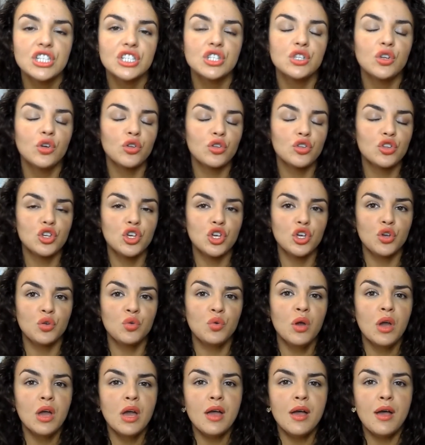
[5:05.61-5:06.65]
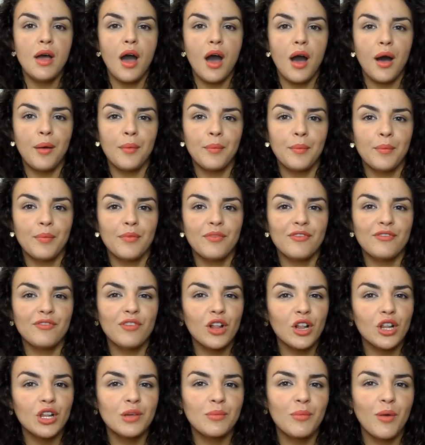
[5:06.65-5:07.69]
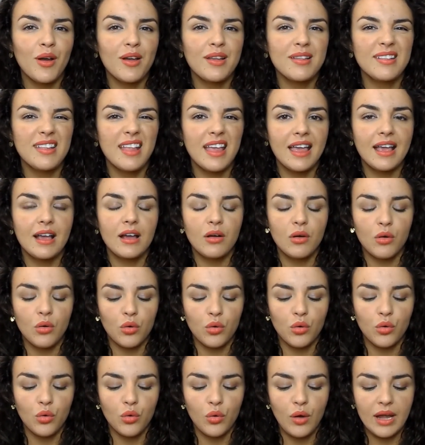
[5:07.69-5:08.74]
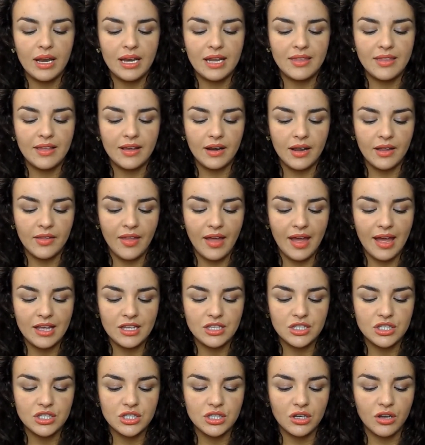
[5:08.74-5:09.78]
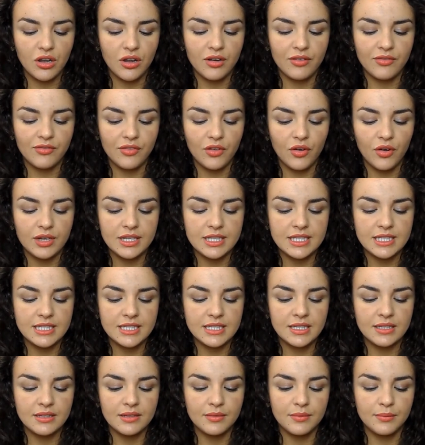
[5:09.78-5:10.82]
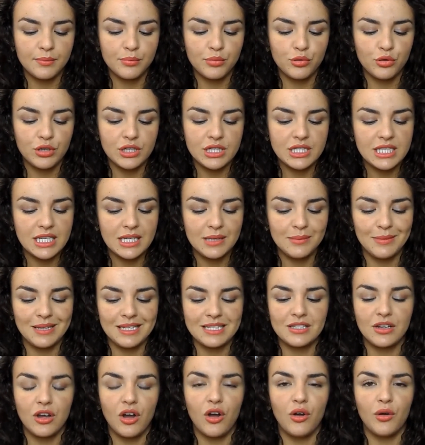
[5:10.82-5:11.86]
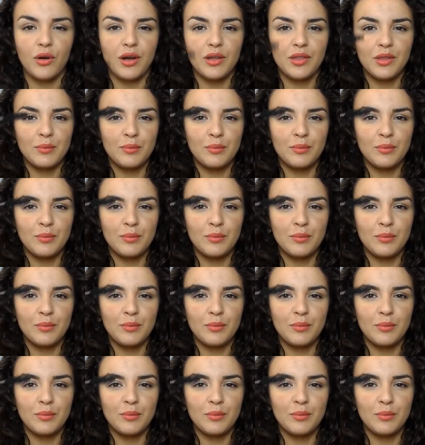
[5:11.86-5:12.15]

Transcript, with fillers: It's not too volumizing or anything like that. It's just a kind of nice pretty mascara.